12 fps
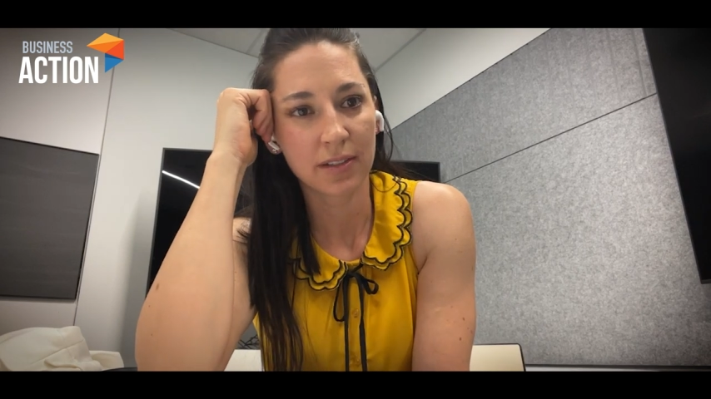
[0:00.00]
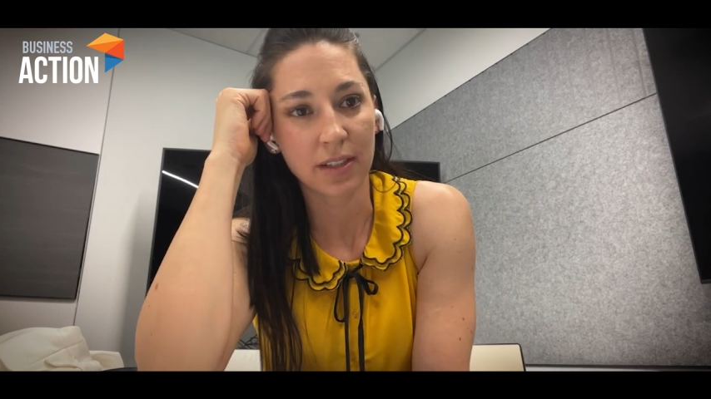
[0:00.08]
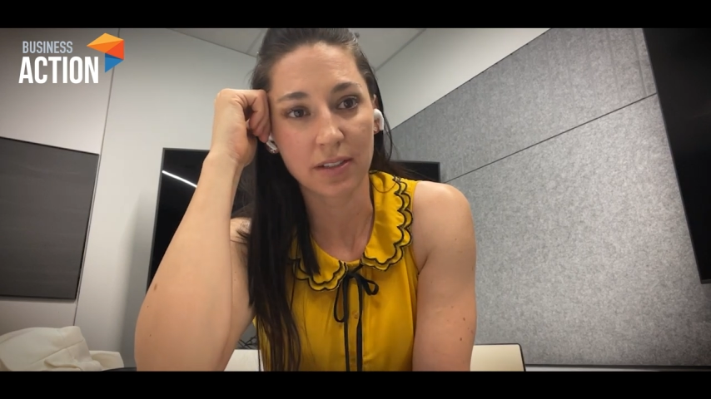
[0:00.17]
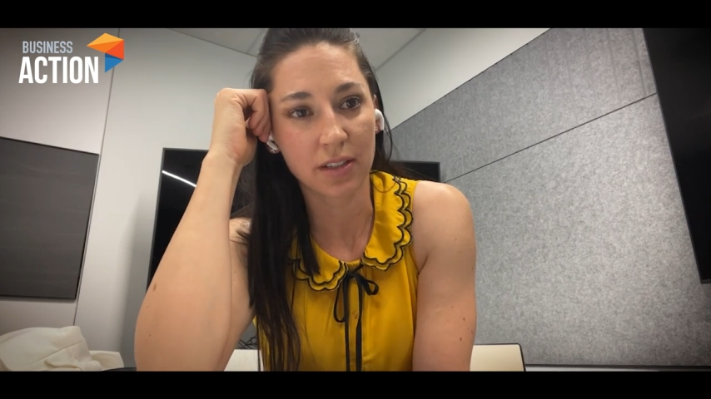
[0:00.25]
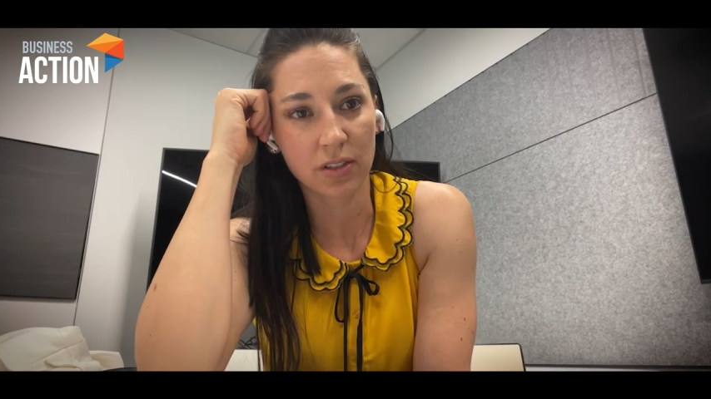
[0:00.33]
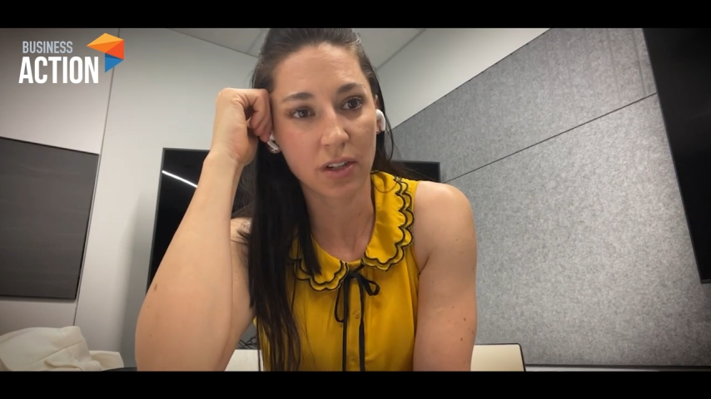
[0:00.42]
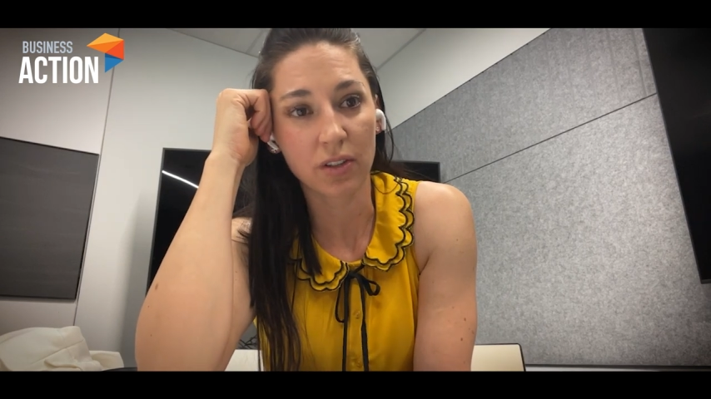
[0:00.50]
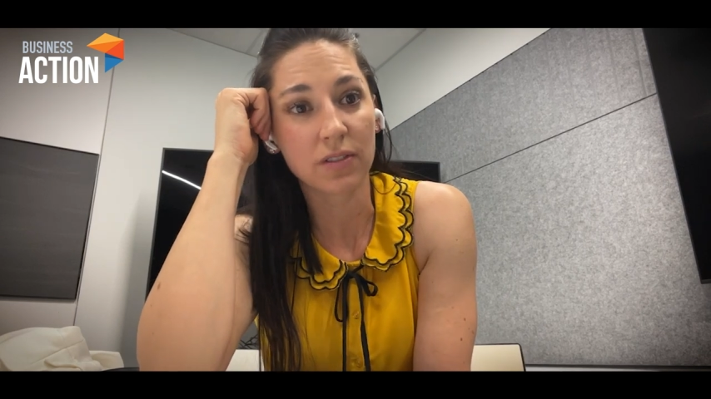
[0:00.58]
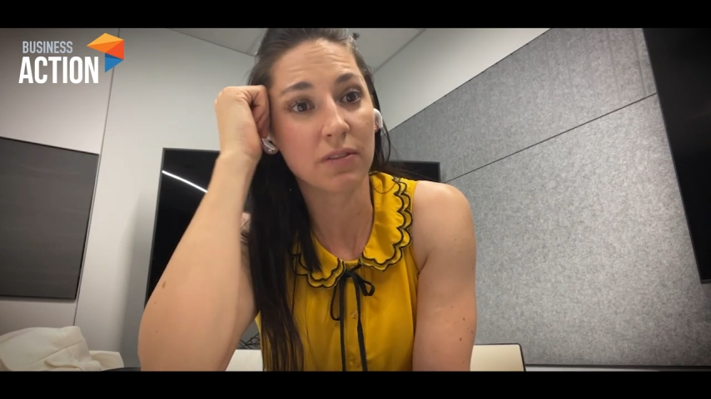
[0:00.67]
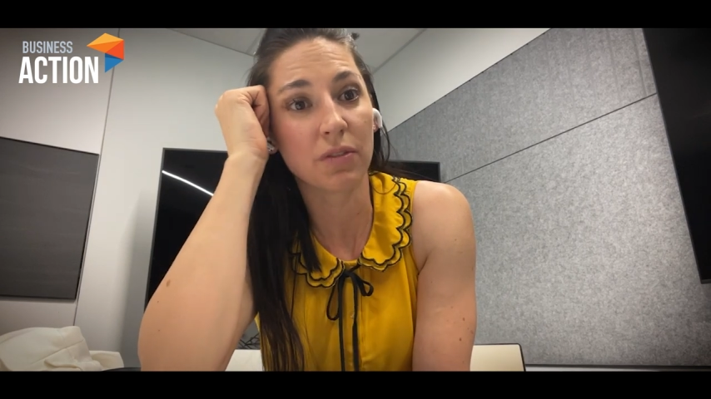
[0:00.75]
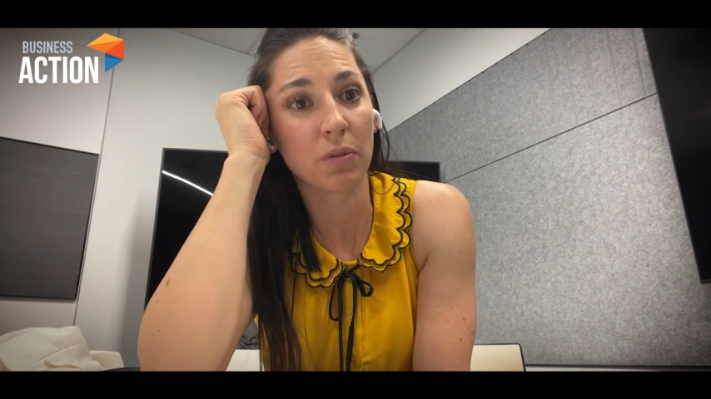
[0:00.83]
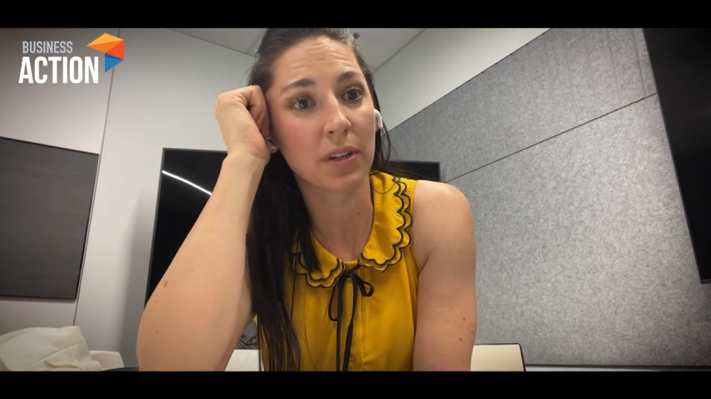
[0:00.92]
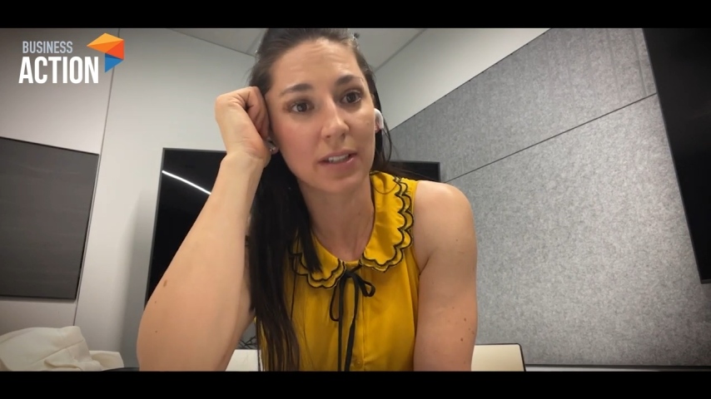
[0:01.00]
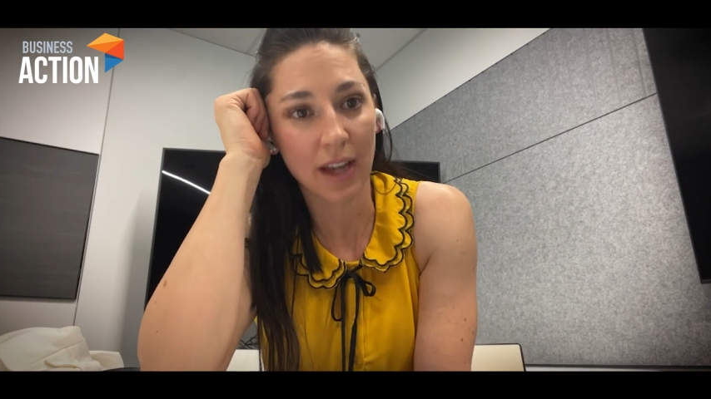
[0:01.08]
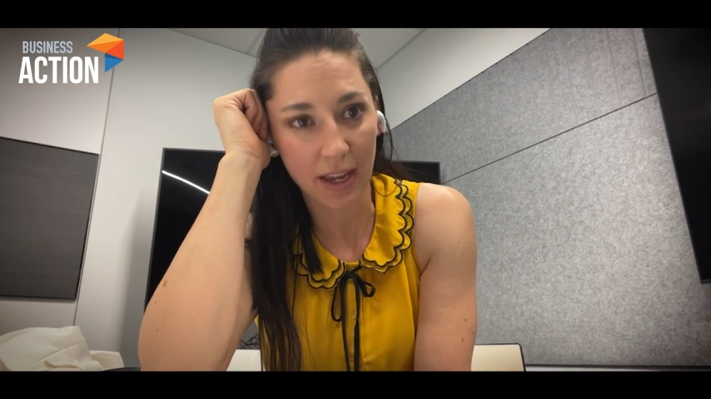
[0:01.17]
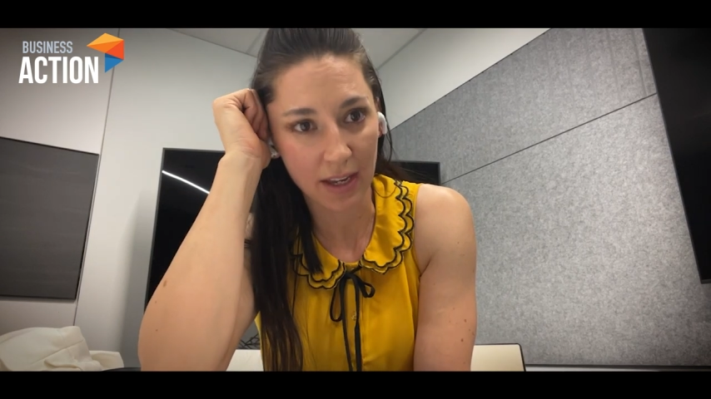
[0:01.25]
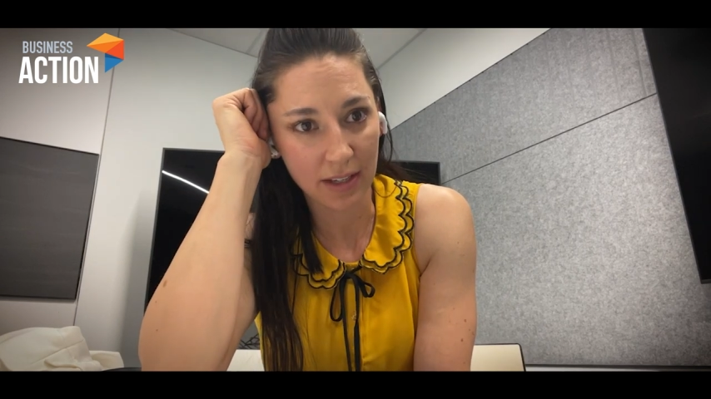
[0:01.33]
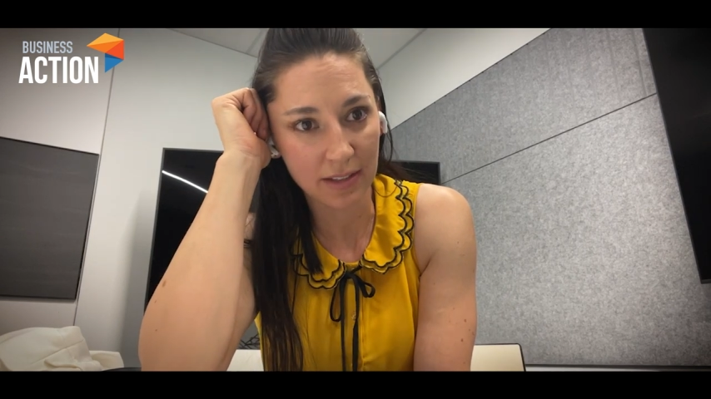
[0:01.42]
60 shows in 40
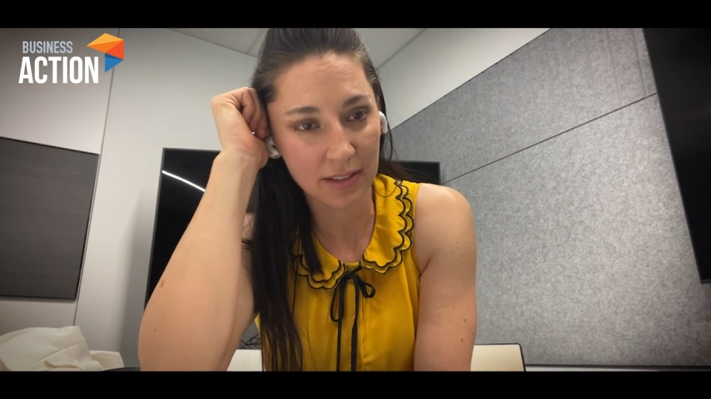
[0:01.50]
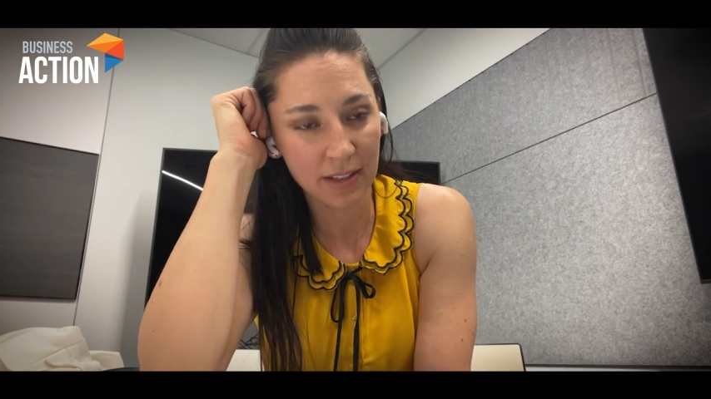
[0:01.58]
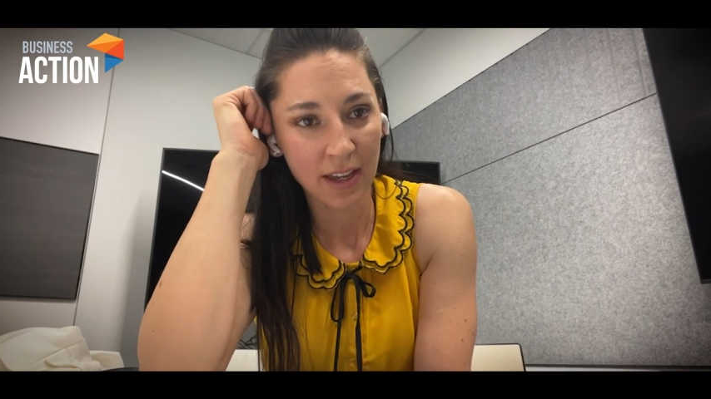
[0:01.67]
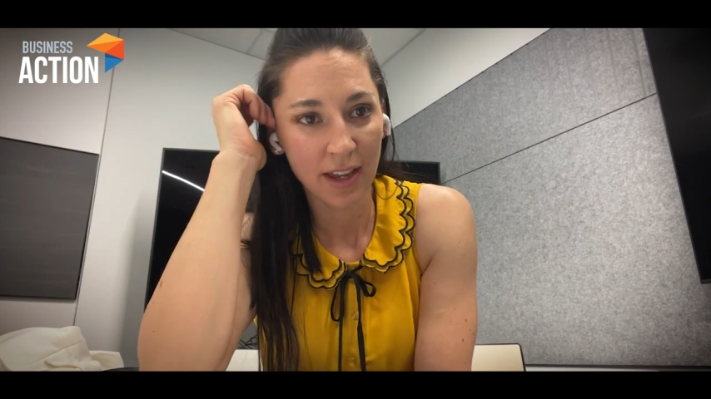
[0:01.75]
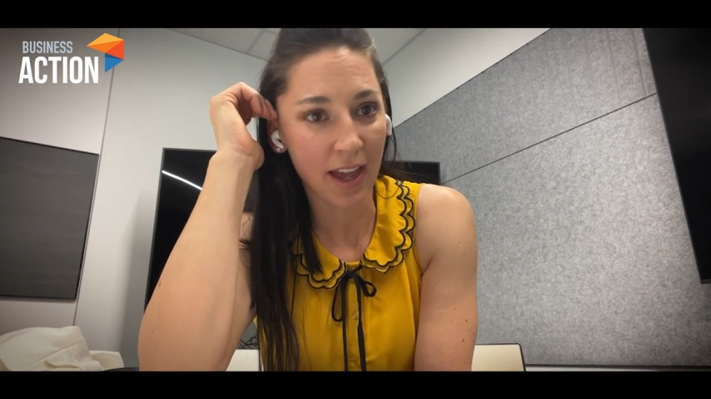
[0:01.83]
days